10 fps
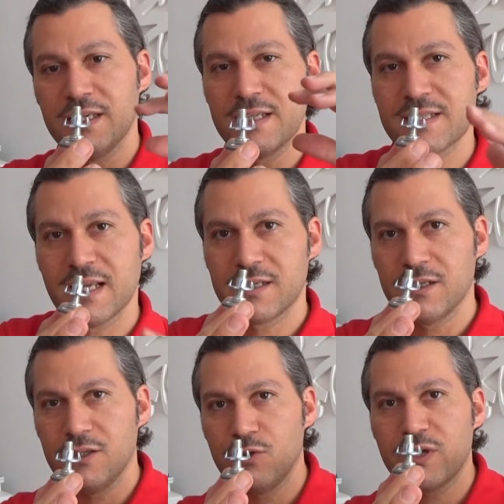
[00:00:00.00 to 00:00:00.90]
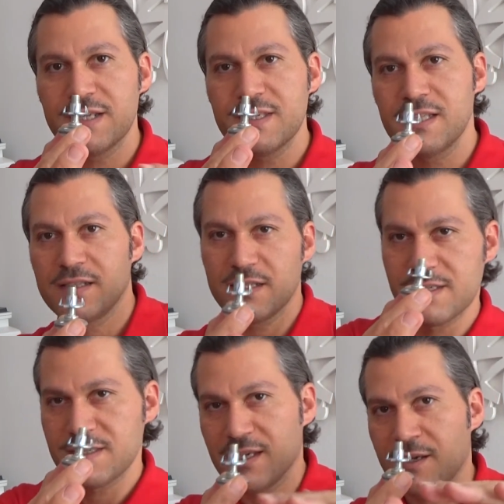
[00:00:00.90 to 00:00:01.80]
it's like you can see that
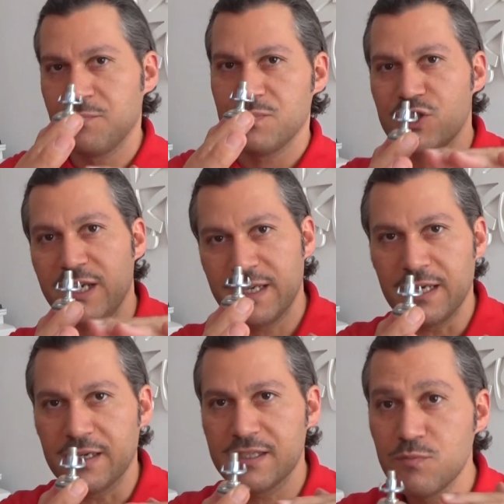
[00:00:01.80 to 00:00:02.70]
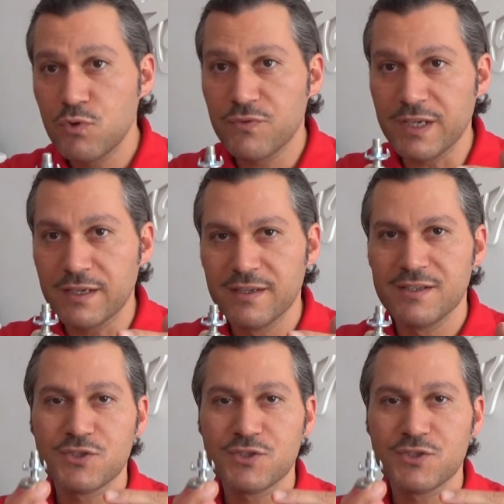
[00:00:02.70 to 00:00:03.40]
it's shaking, it's moving.